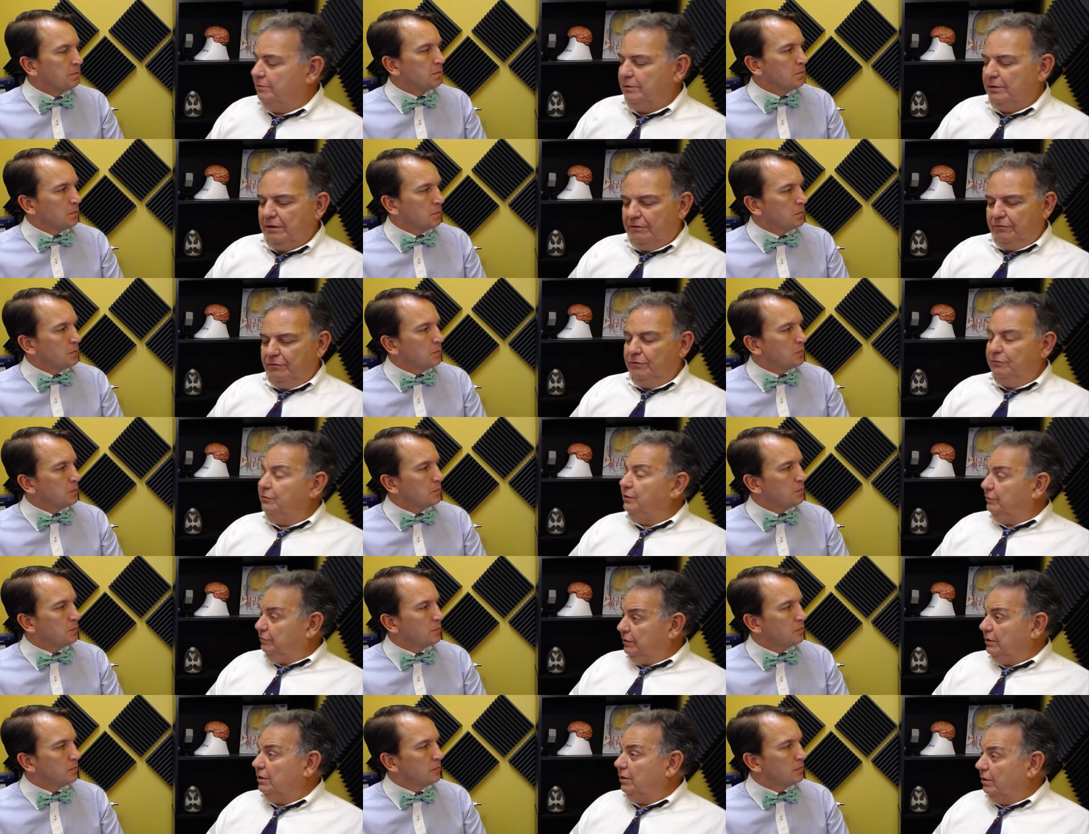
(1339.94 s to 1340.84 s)
Speaker 1: give you
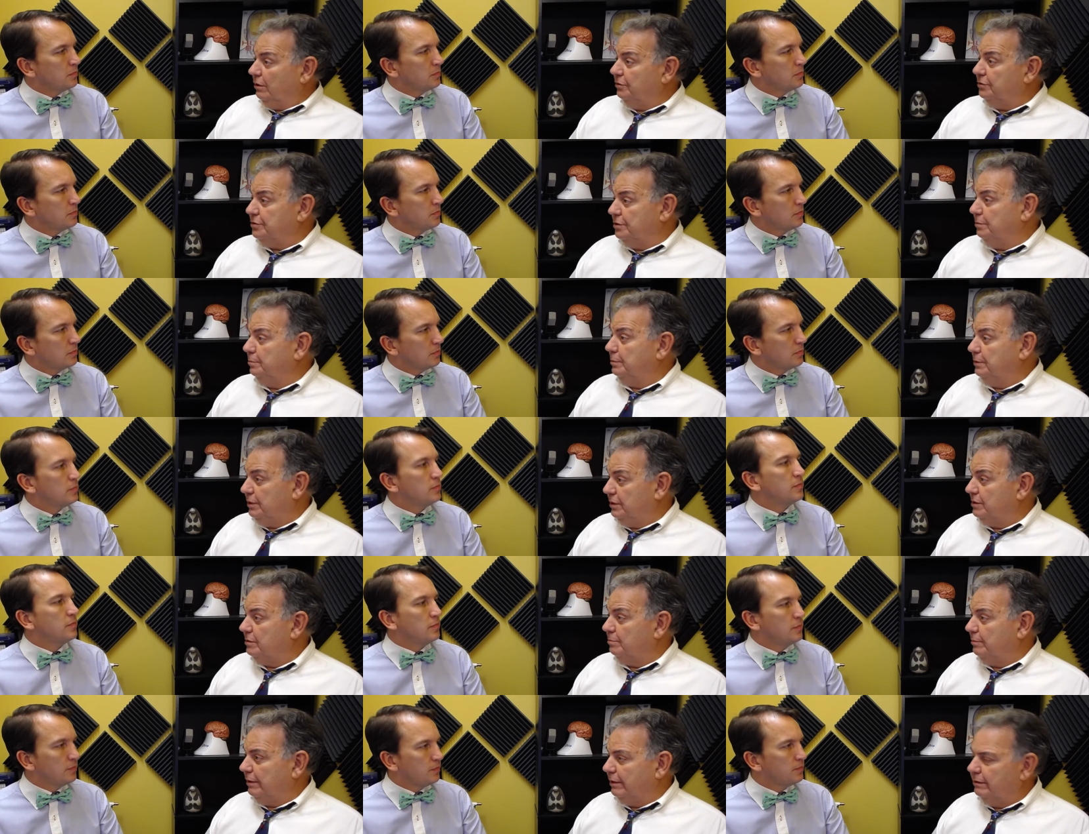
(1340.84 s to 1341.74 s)
fifty dollars to mm-hmm.
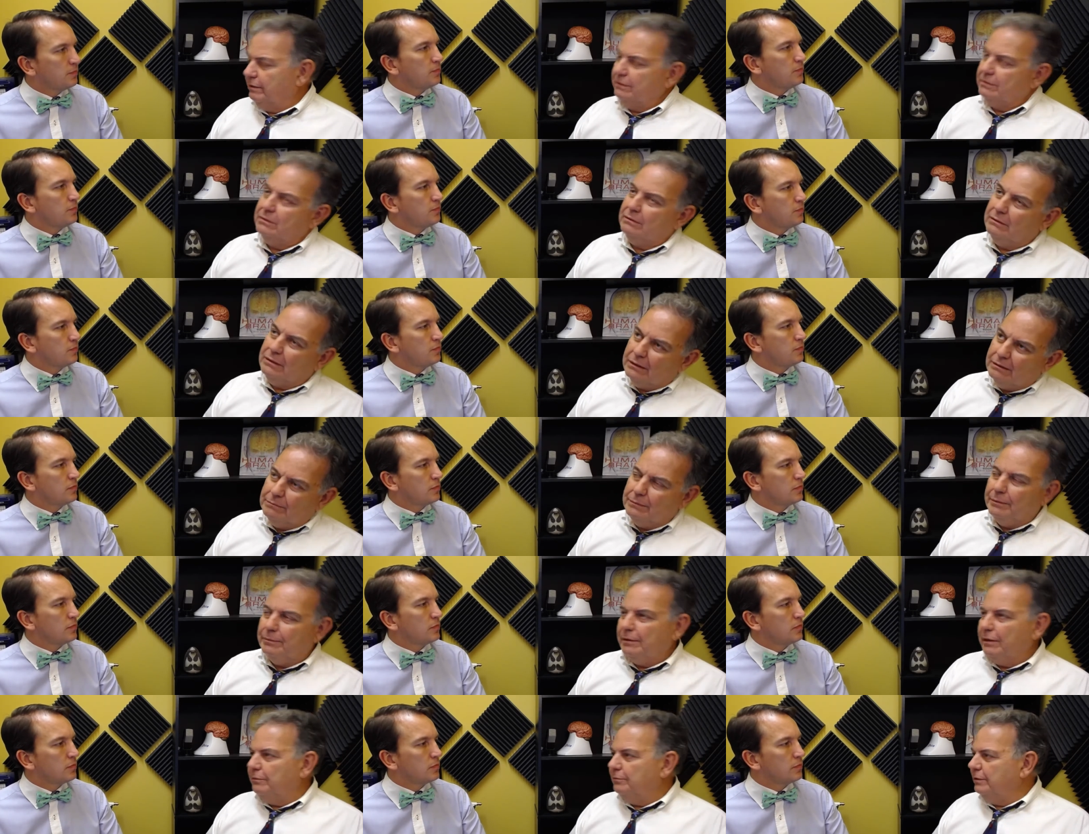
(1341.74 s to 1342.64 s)
participate." Mm-hmm. And you say, oh,
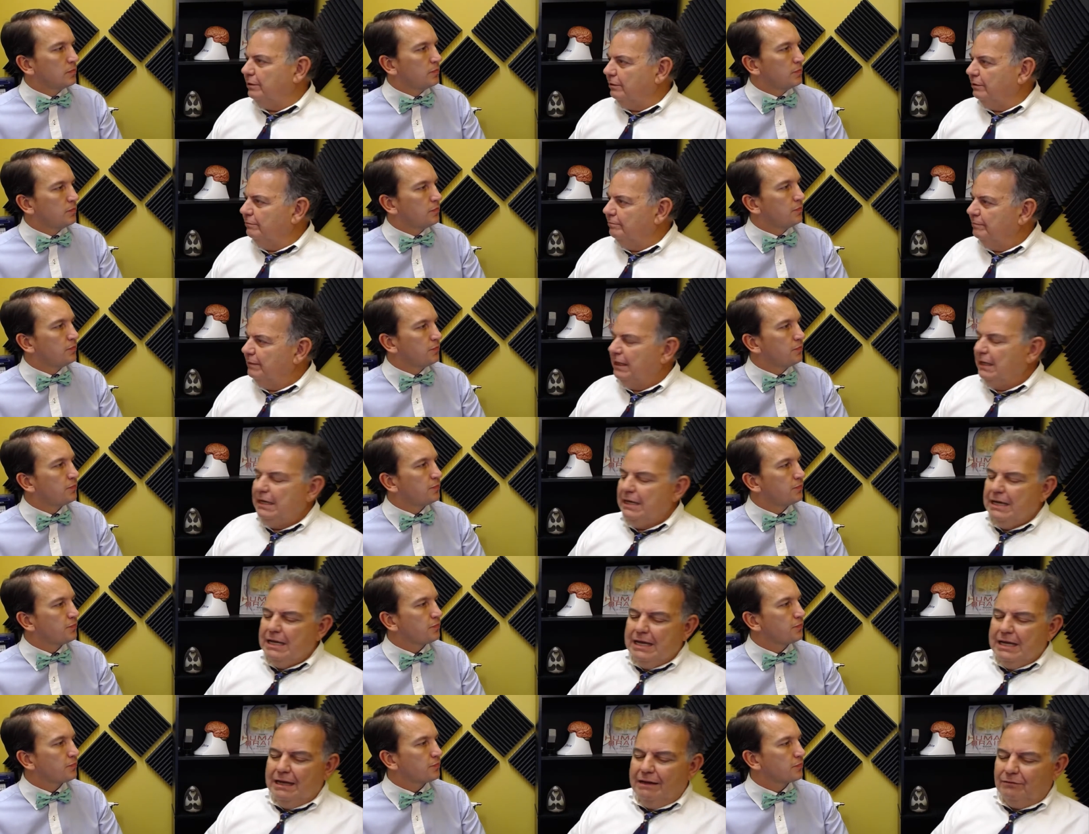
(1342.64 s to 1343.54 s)
"Maybe I will."
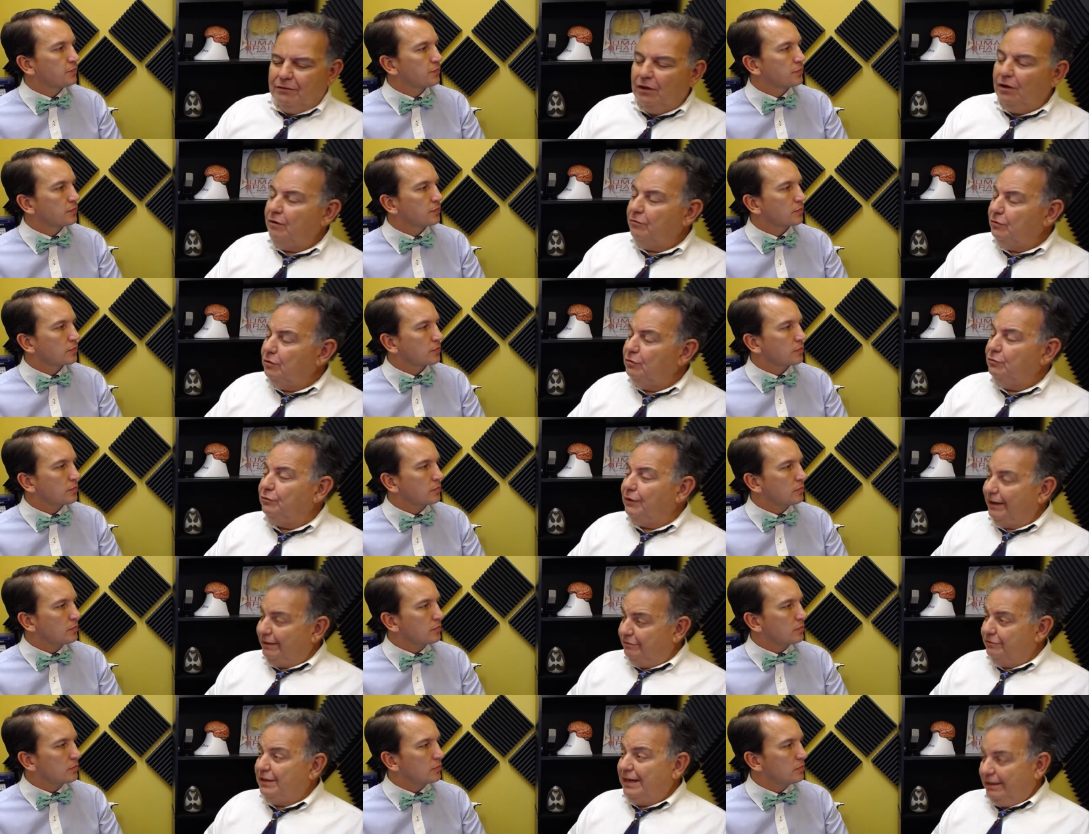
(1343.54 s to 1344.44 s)
If they offer you
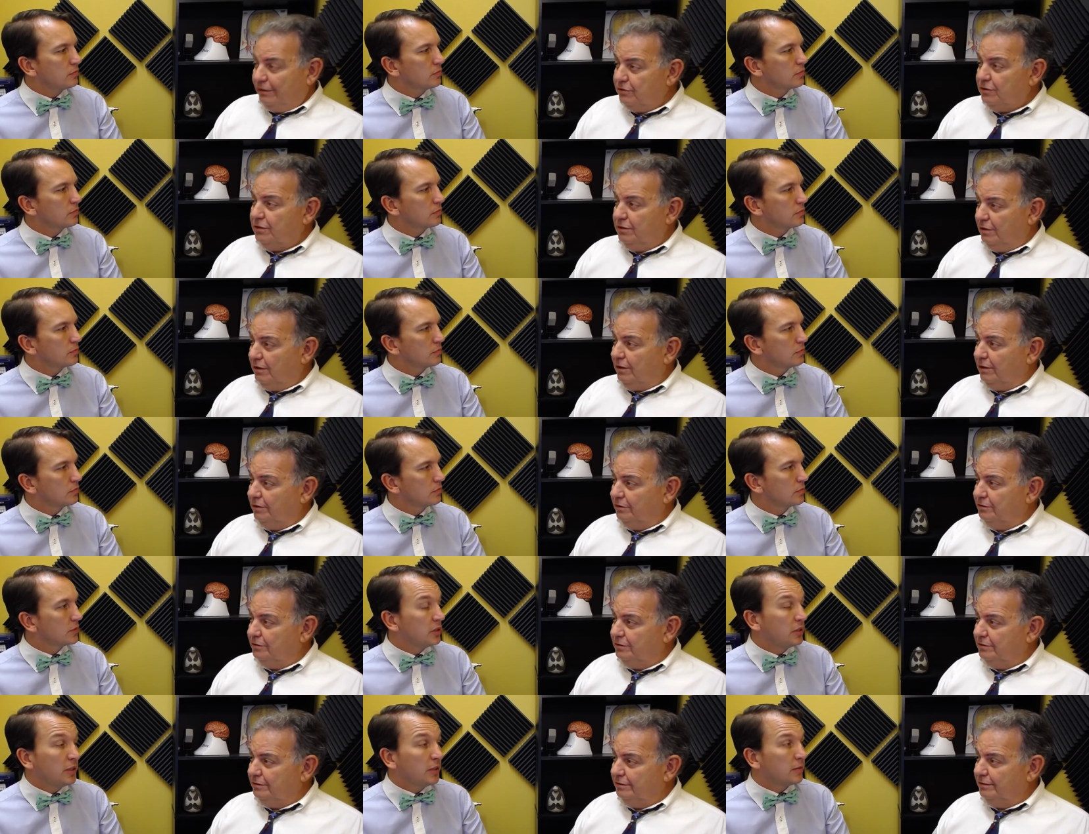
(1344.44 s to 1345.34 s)
five thousand
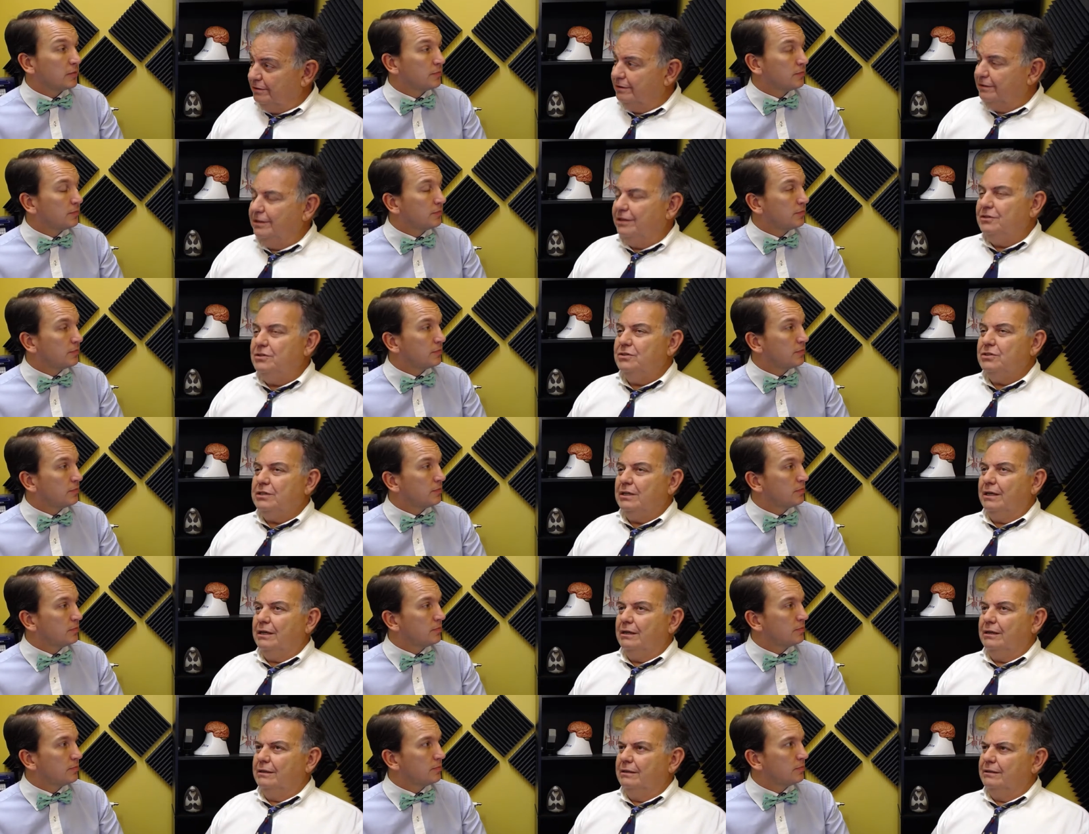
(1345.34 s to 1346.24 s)
dollars, yeah, then you
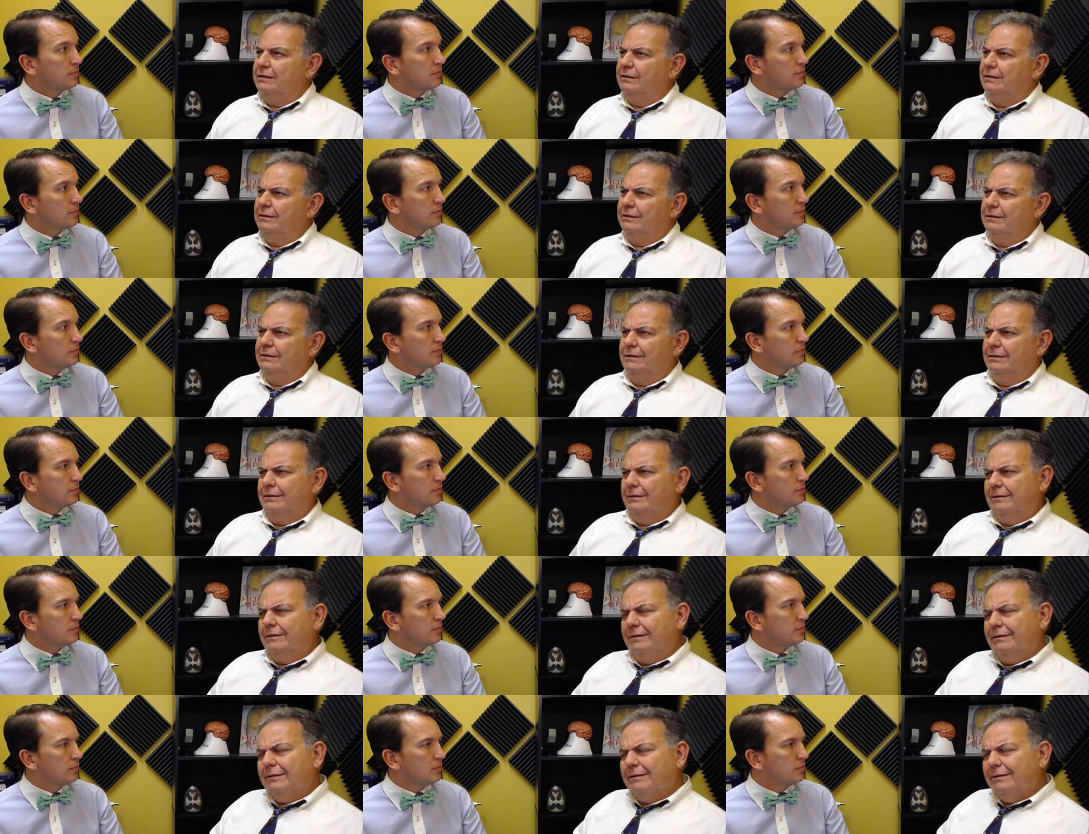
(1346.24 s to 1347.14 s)
say,
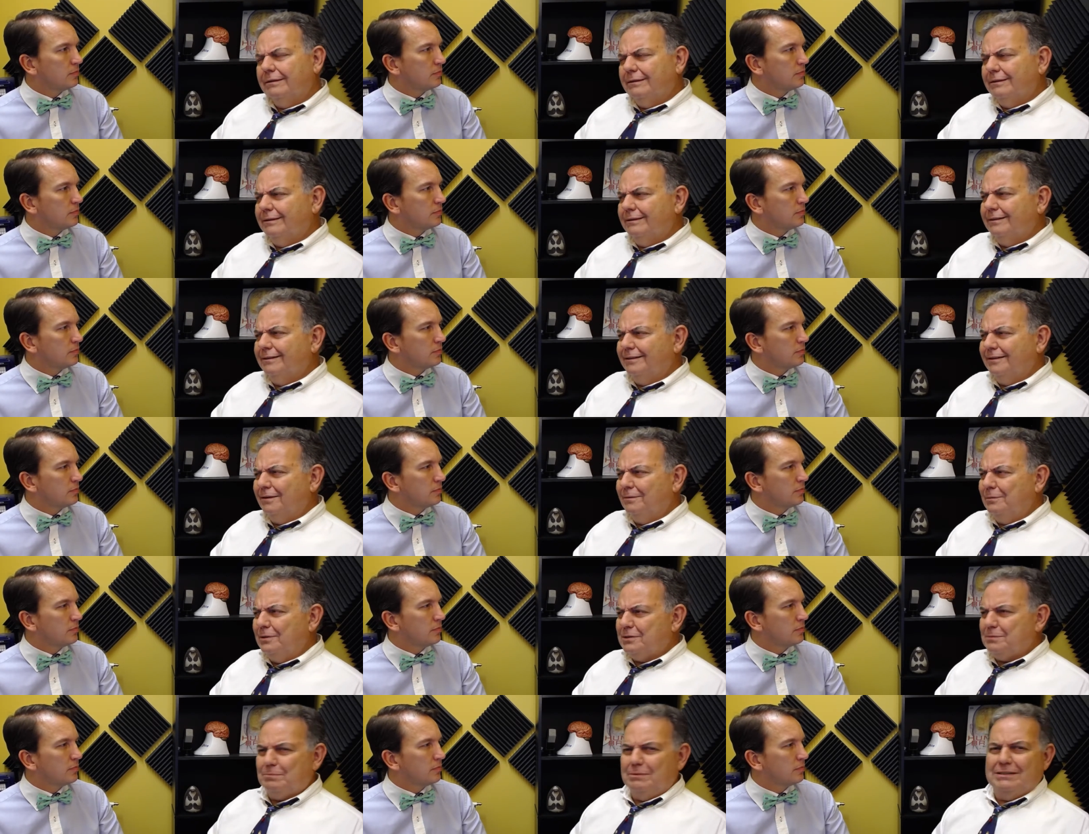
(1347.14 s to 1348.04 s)
there
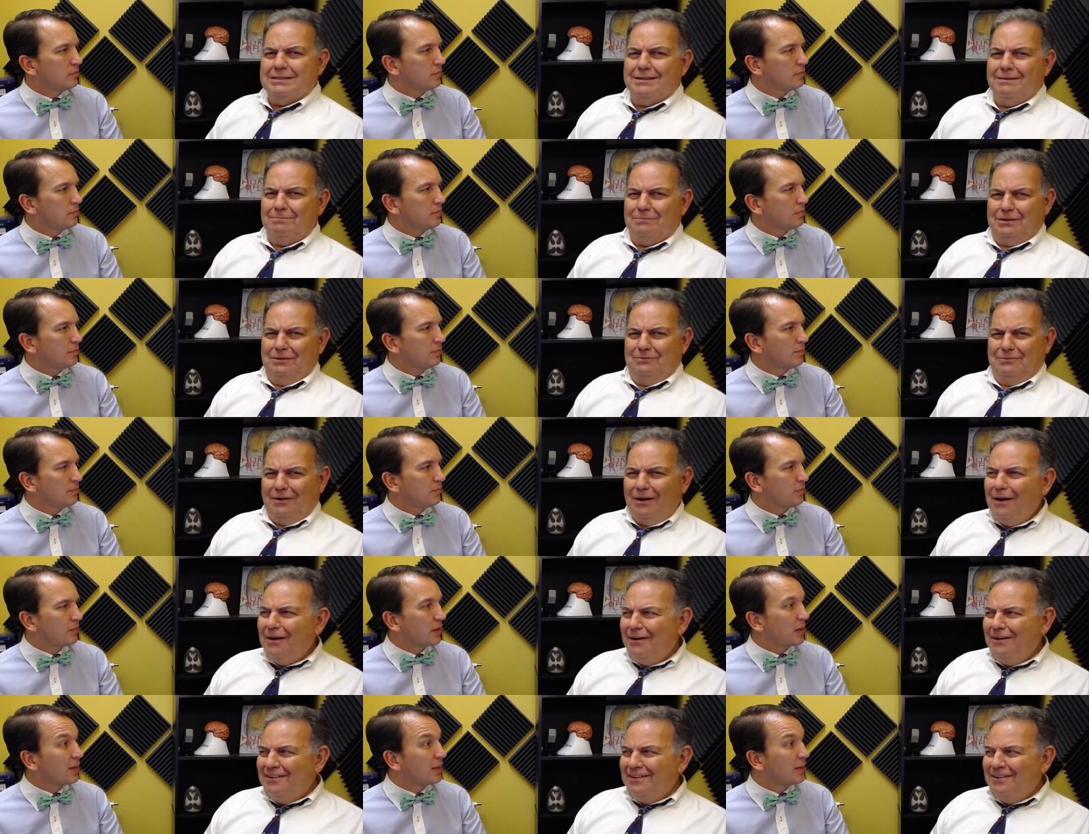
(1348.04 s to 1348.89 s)
must be something wrong.